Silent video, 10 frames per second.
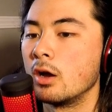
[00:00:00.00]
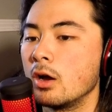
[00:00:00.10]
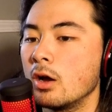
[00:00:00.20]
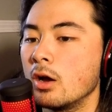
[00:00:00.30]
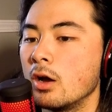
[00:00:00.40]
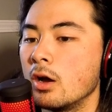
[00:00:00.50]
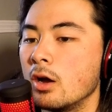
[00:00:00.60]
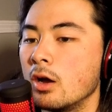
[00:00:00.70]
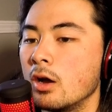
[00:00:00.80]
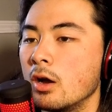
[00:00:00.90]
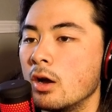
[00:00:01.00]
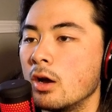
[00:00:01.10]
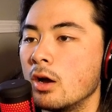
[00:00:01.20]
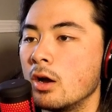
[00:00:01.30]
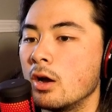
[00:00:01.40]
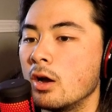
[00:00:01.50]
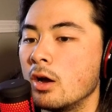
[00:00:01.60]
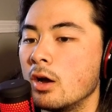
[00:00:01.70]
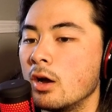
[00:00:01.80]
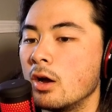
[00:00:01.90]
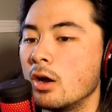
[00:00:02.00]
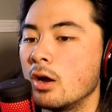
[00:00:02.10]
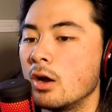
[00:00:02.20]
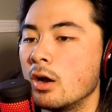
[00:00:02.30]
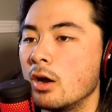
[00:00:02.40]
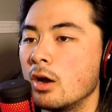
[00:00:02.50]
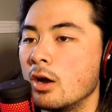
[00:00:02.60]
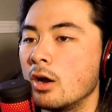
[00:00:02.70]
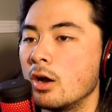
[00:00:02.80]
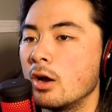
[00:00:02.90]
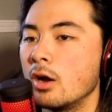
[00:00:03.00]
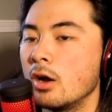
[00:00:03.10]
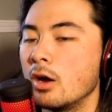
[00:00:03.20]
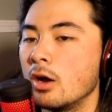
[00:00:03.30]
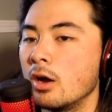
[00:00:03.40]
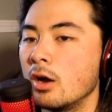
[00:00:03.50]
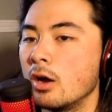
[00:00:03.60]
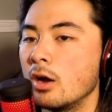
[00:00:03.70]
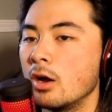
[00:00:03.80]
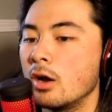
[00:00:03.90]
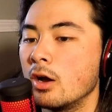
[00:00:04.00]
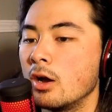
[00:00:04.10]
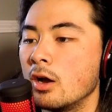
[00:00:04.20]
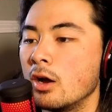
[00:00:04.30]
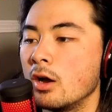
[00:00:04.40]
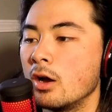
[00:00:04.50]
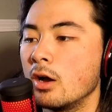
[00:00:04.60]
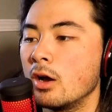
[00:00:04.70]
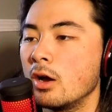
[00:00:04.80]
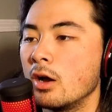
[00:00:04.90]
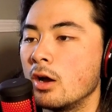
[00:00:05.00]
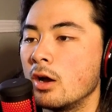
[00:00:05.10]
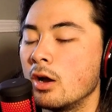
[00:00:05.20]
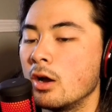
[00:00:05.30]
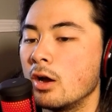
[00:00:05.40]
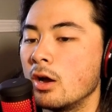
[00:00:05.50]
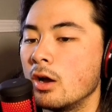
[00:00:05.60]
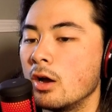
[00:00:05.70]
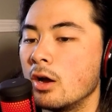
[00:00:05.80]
(no one is talking)